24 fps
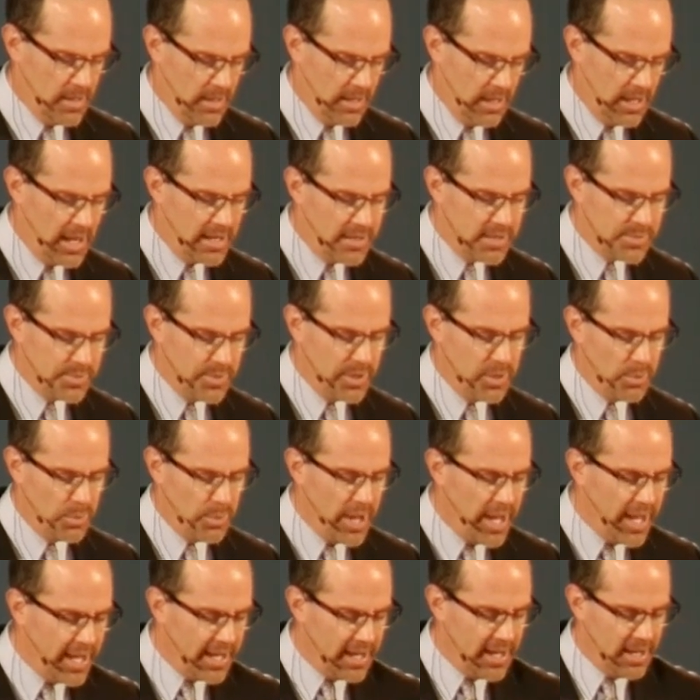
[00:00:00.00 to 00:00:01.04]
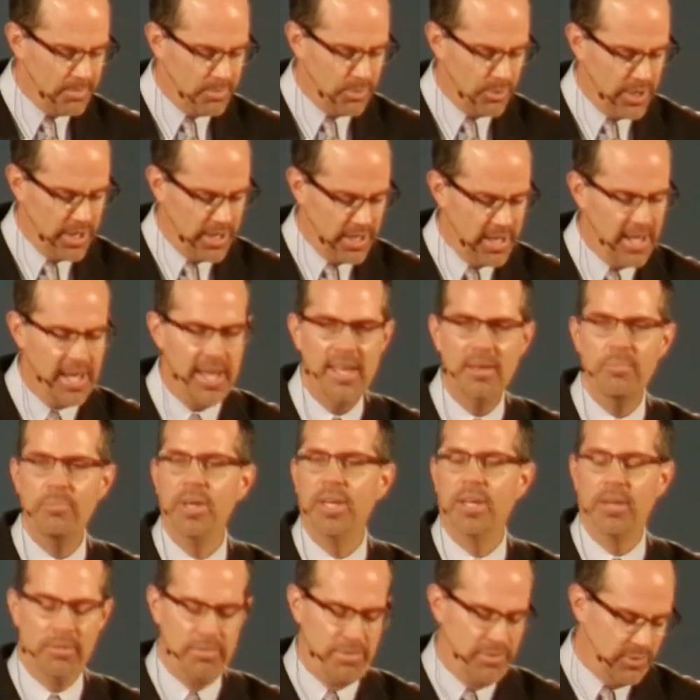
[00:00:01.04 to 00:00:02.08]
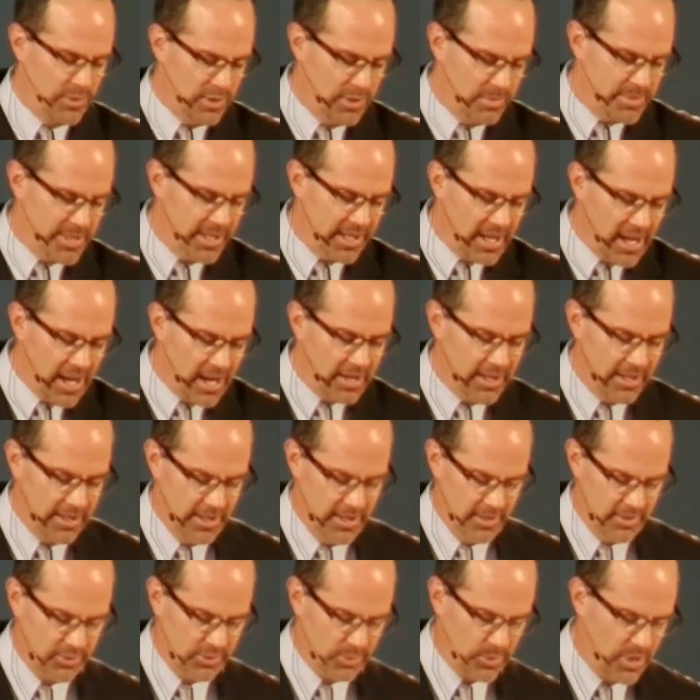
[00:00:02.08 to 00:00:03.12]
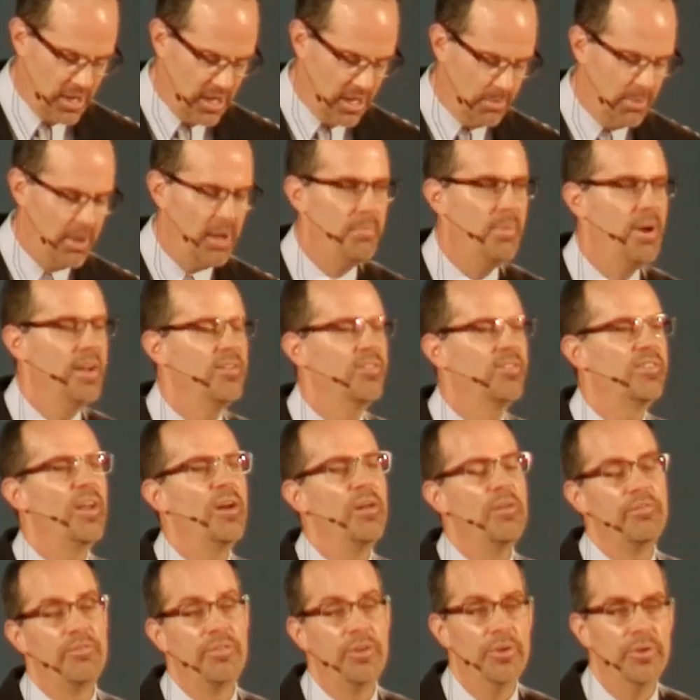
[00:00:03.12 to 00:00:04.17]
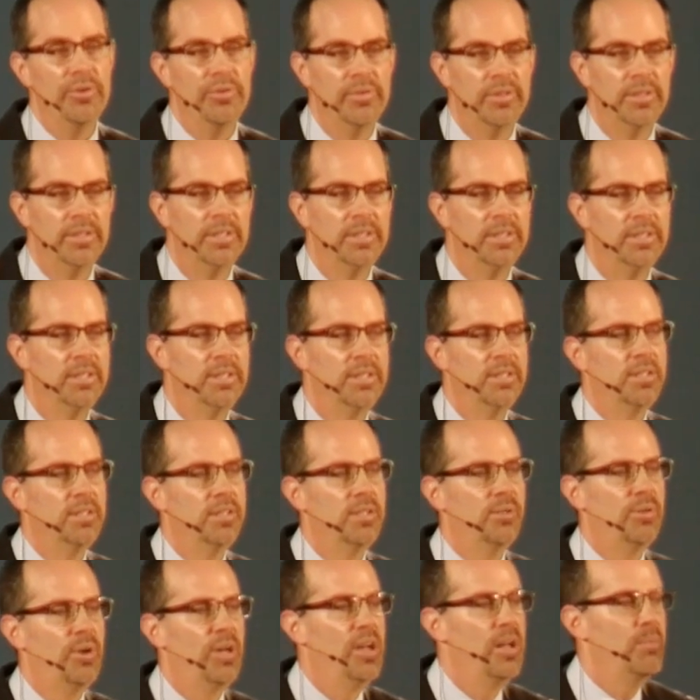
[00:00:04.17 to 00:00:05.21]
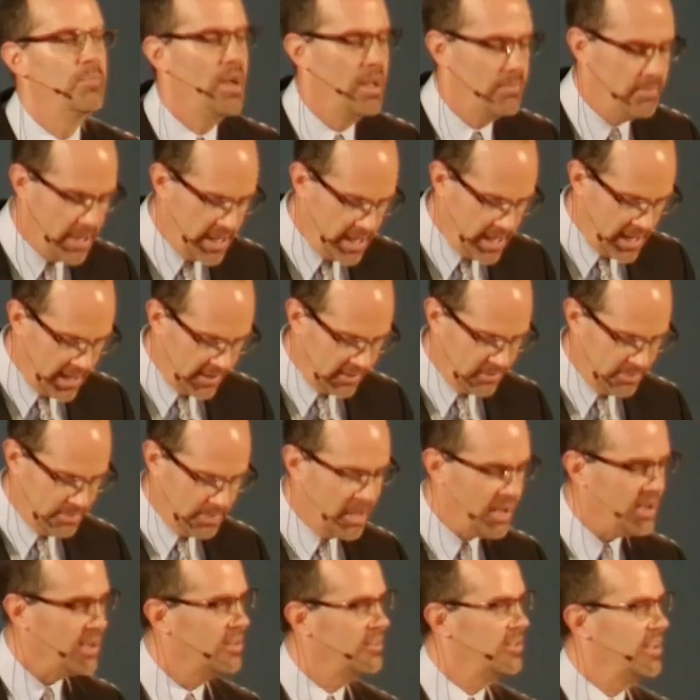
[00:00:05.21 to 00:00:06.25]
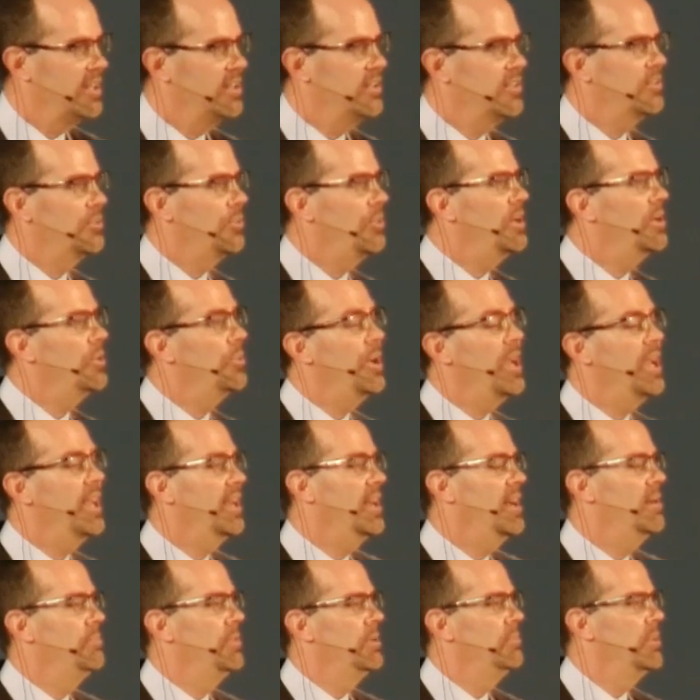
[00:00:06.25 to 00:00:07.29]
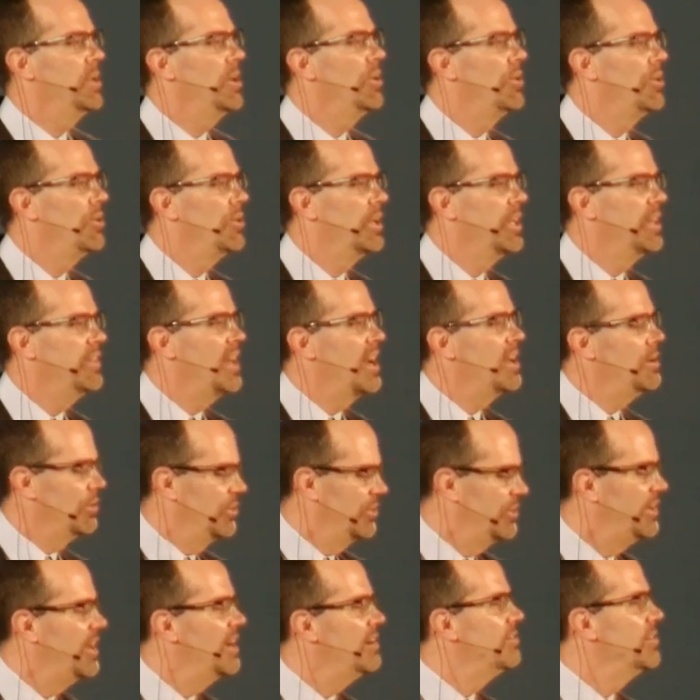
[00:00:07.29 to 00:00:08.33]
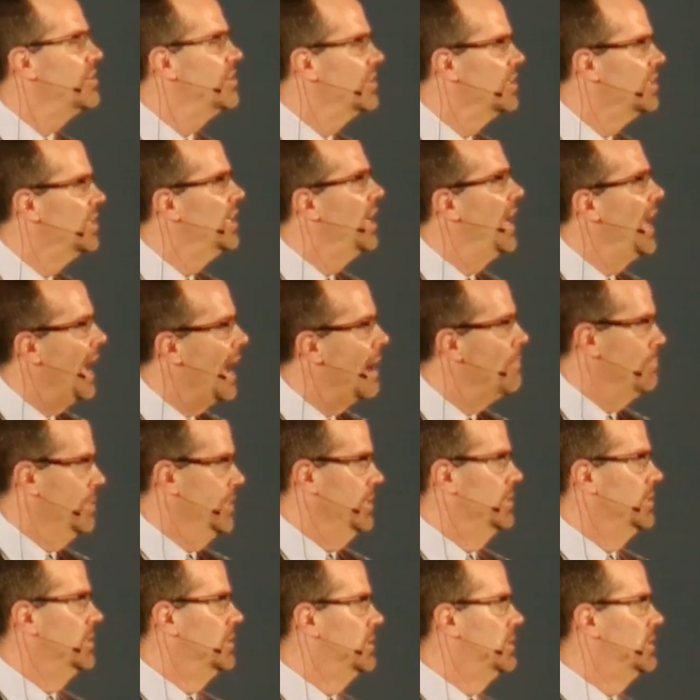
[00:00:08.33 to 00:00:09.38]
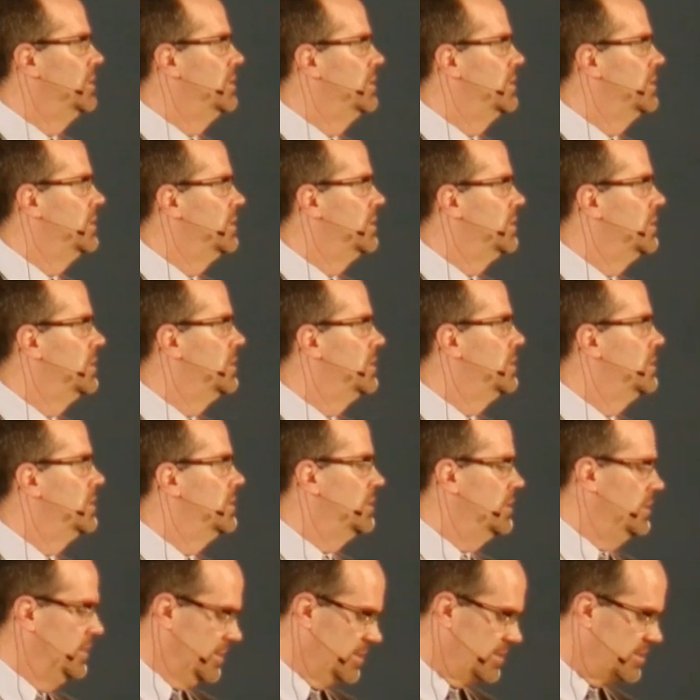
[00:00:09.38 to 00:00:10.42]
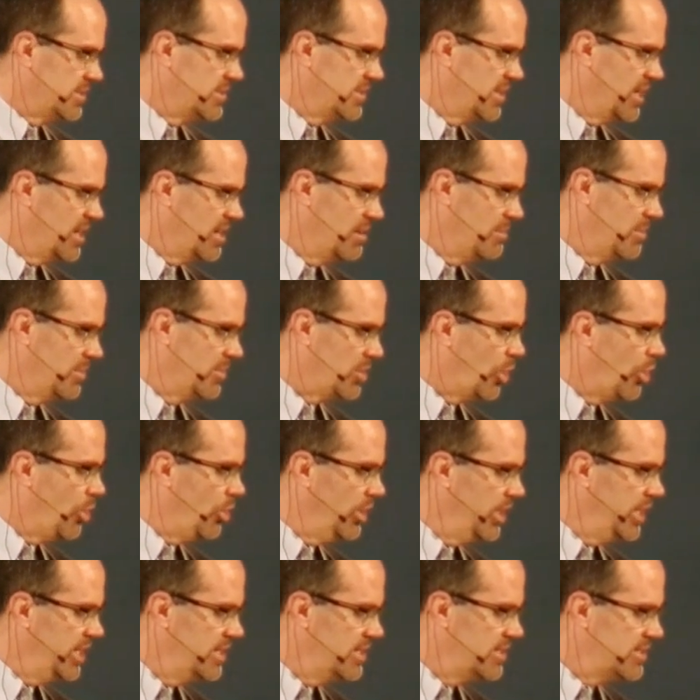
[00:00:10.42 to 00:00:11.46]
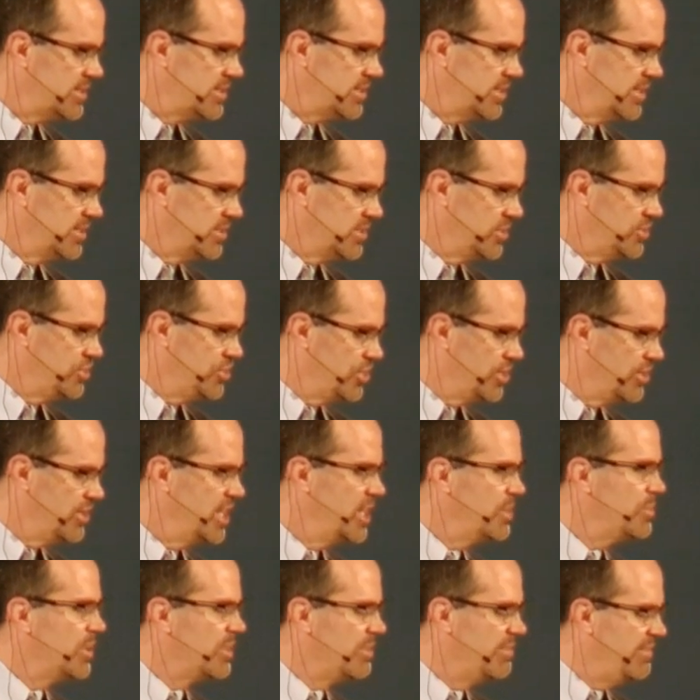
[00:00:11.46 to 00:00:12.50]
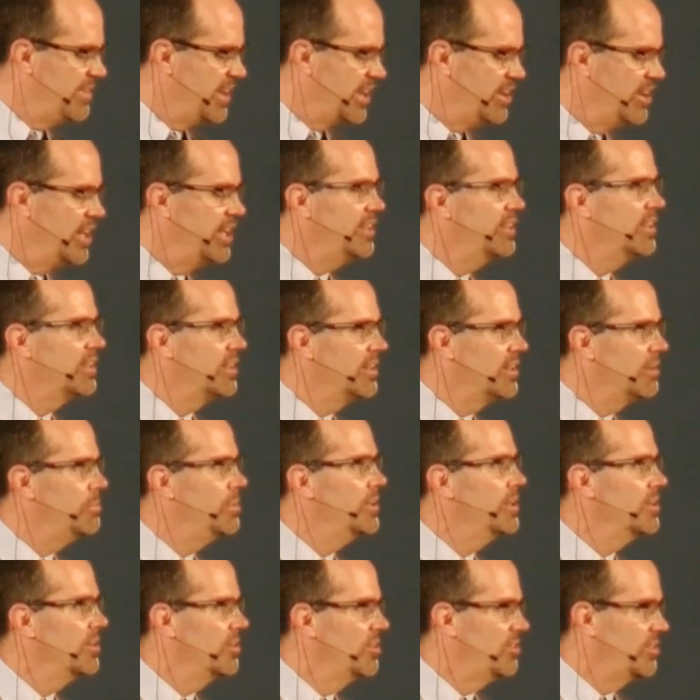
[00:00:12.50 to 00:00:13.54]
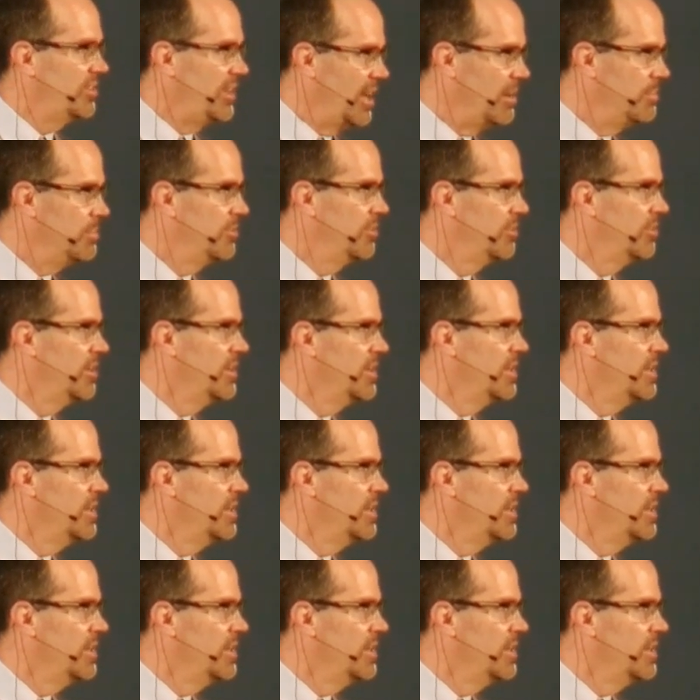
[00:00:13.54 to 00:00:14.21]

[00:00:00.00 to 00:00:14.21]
I just want to wake up one day and be conformed to godliness while I'm on my cell phone while I'm on my Xbox. I just want to wake up and be holy. That'll never happen. This is going to, holiness is a journey with very deliberate steps.